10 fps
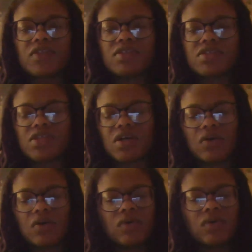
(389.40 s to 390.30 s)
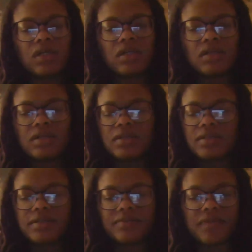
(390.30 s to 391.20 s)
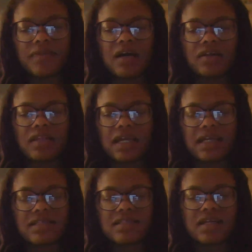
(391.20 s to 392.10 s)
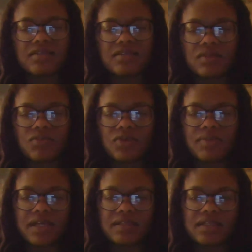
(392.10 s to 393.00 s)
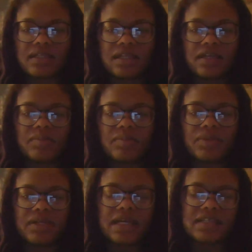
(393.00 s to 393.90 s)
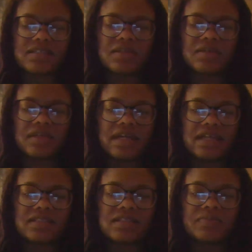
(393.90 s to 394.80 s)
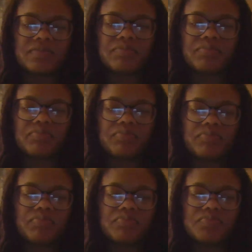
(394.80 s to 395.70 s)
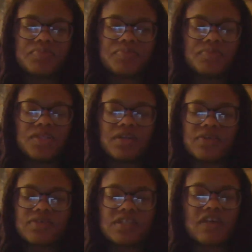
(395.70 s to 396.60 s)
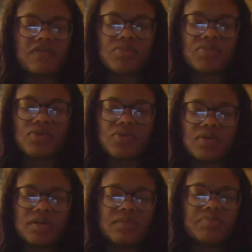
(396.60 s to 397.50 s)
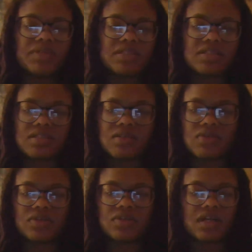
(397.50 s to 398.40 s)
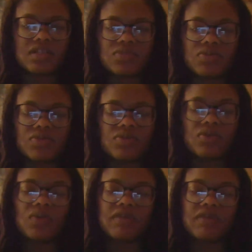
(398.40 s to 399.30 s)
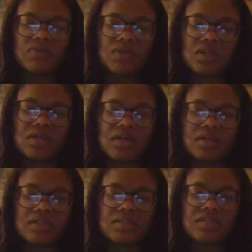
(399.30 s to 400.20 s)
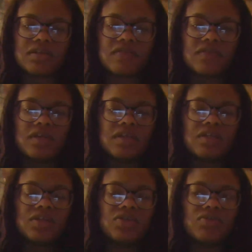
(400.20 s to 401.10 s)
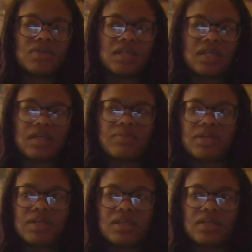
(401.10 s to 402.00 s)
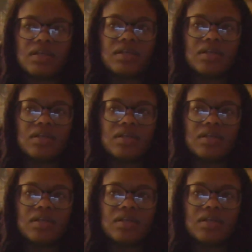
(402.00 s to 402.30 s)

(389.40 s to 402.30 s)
so, I'll, like I said, I'll talk more about that later. But as a, as a, you know, self-employed, business owner, entrepreneur, whatever you want to call yourself, you can't be,